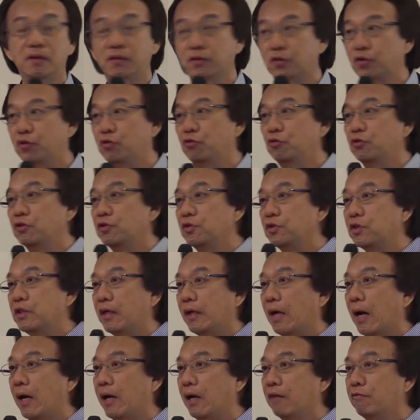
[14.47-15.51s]
students
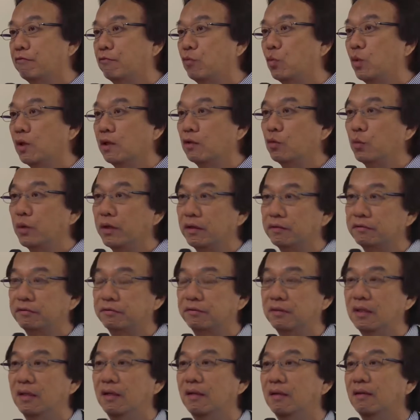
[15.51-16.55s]
that I have worked with,